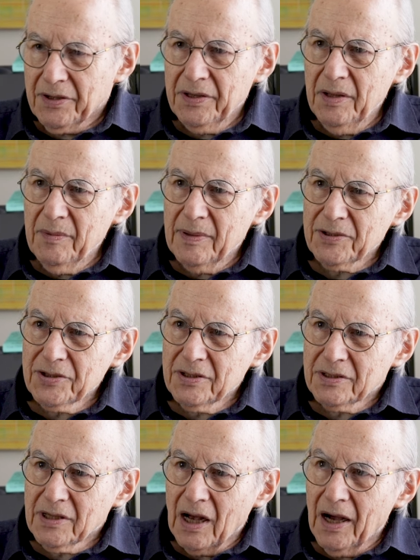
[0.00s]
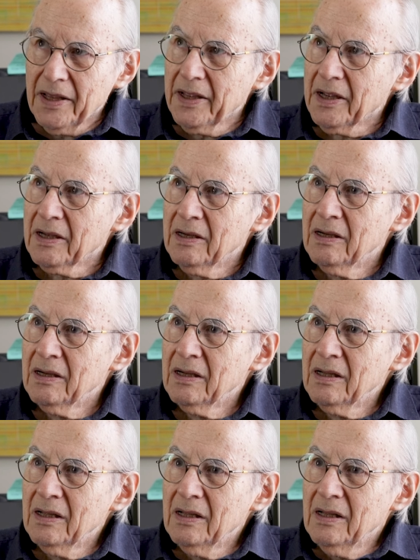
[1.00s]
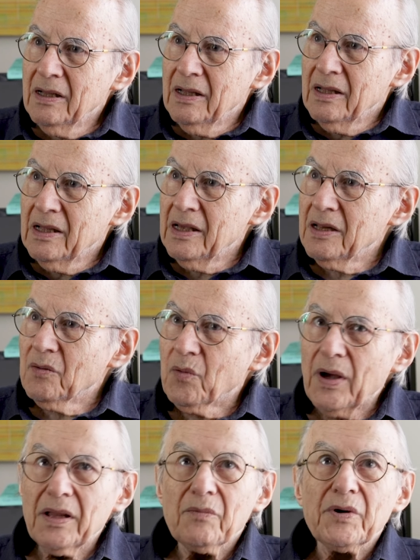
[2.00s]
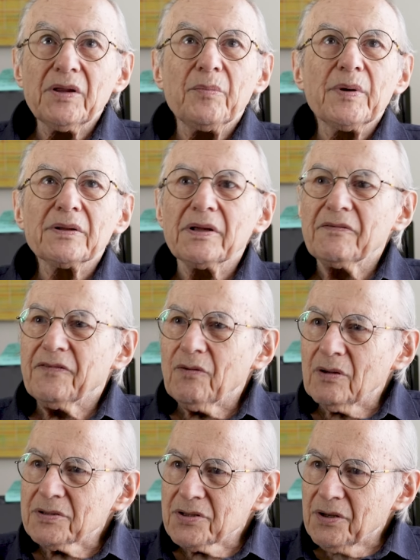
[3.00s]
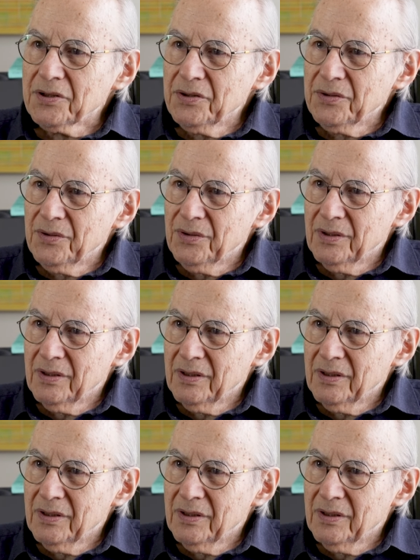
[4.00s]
Can you imagine dying in a way where the building falls on you?